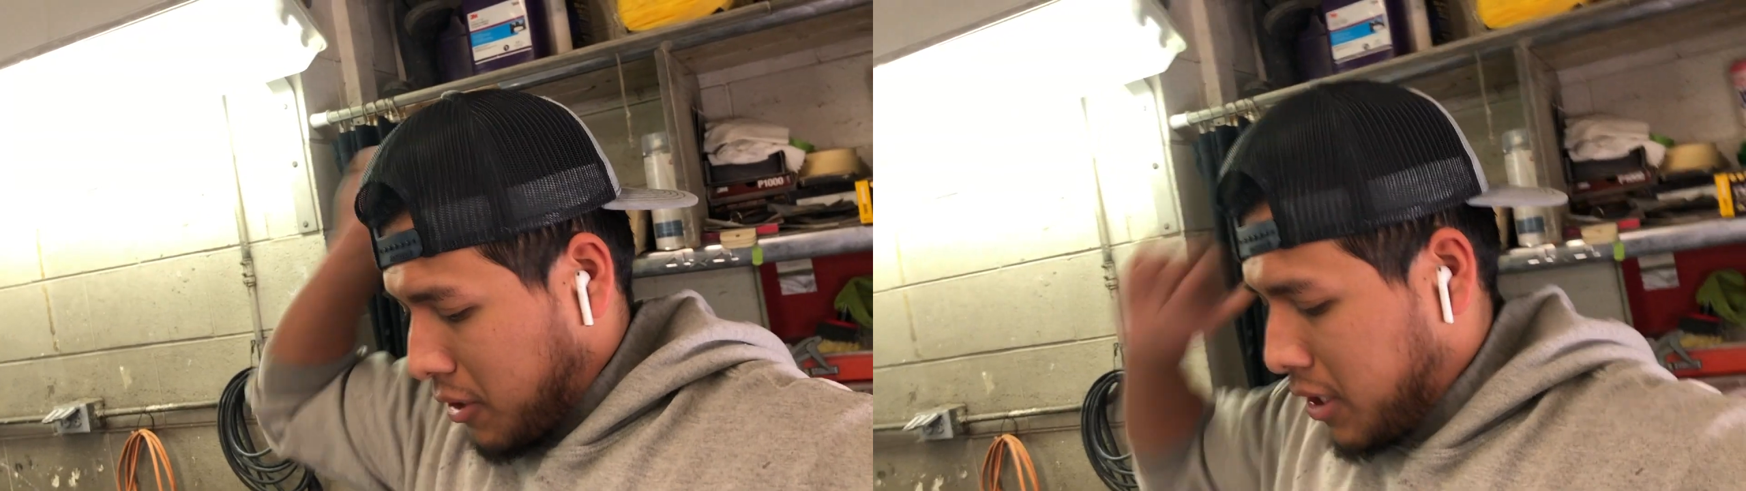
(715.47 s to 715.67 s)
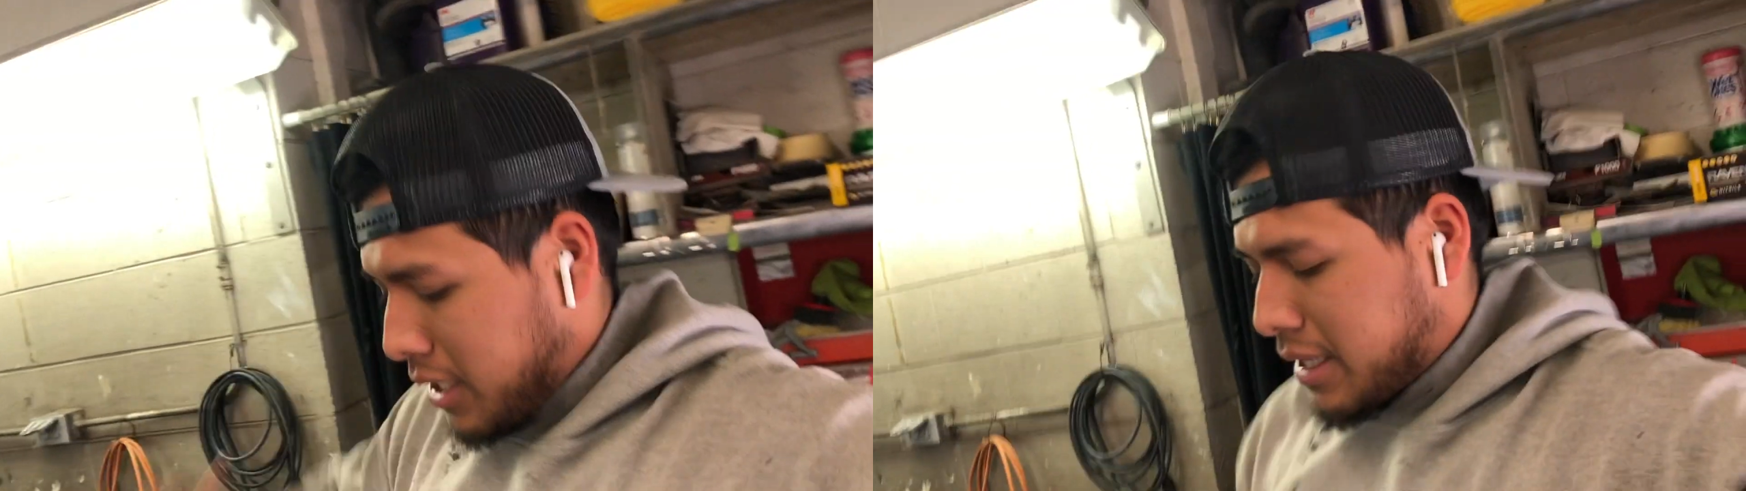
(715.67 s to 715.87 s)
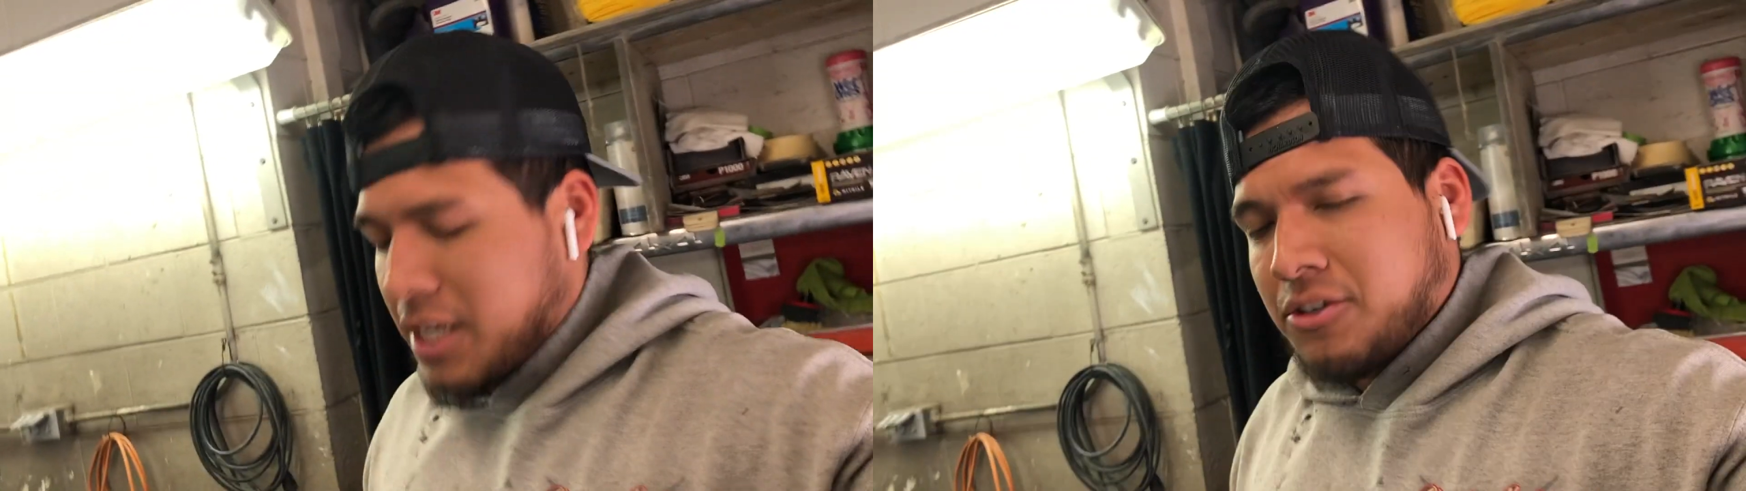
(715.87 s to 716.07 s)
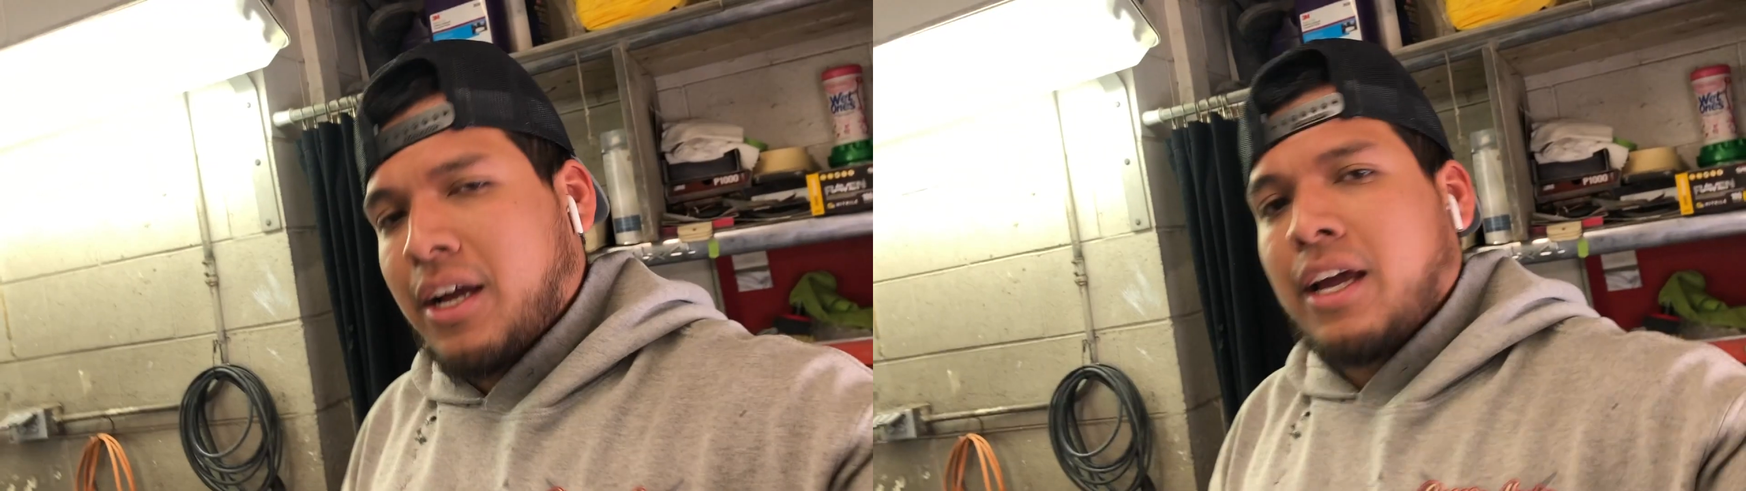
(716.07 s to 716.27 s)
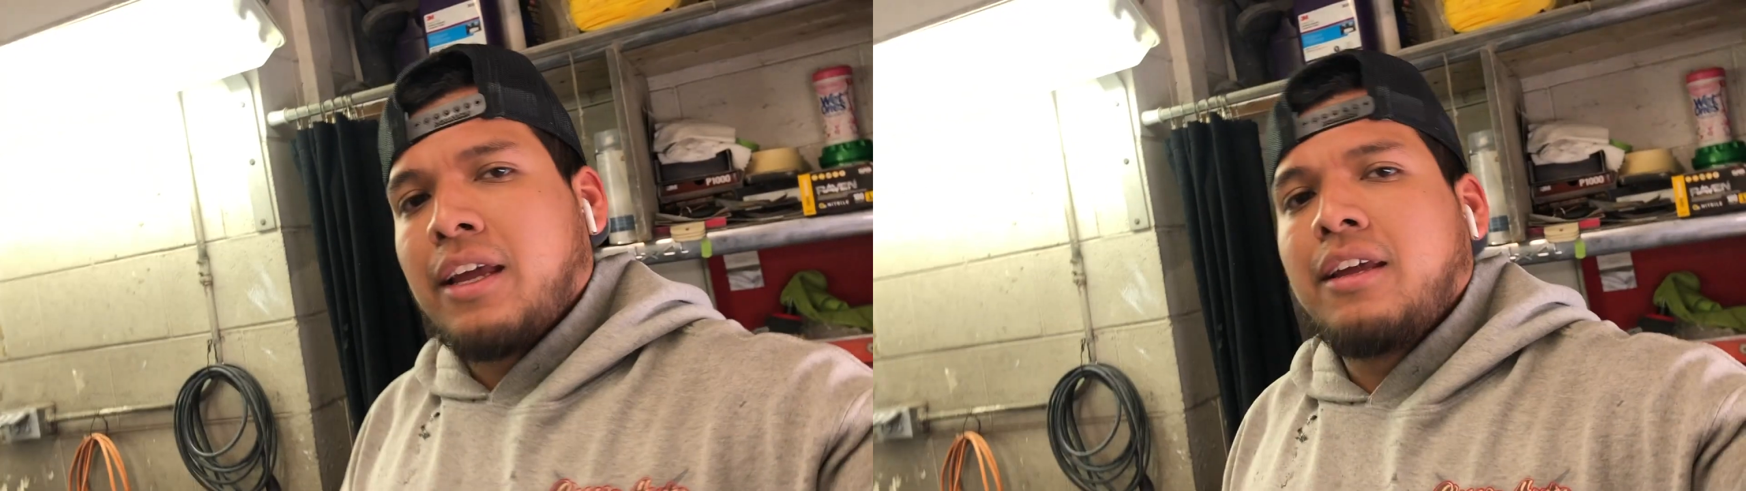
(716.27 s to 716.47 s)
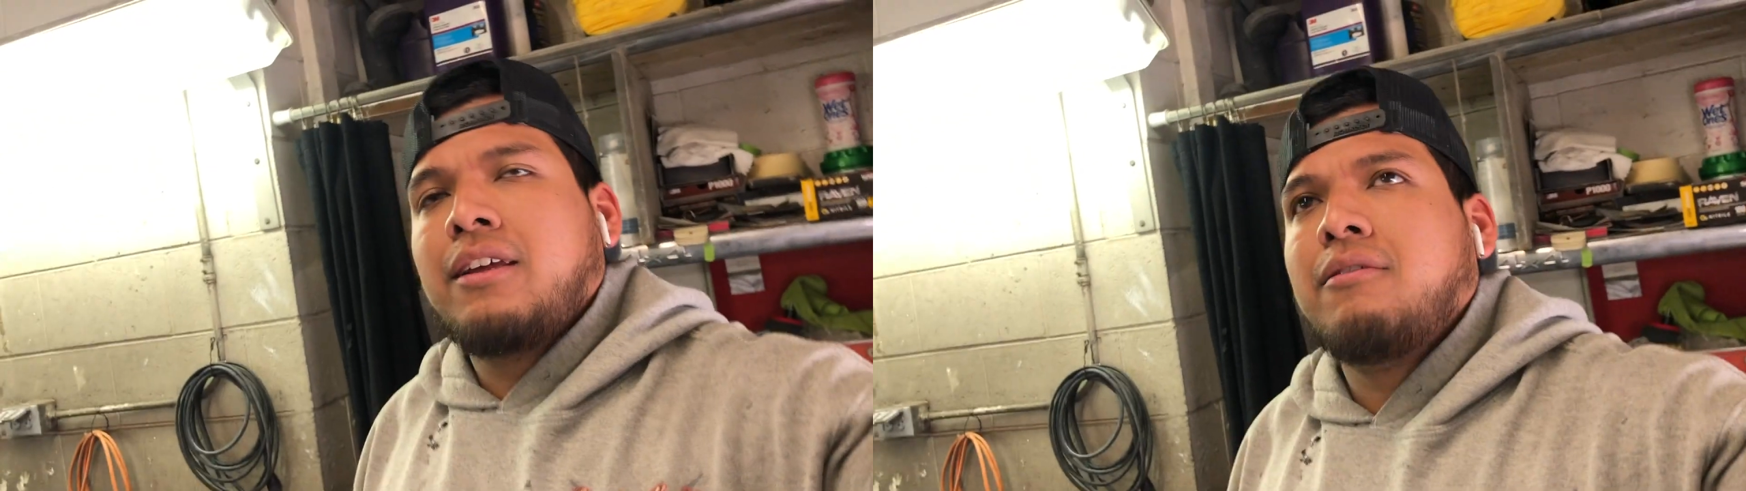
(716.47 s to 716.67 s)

gonna let that dry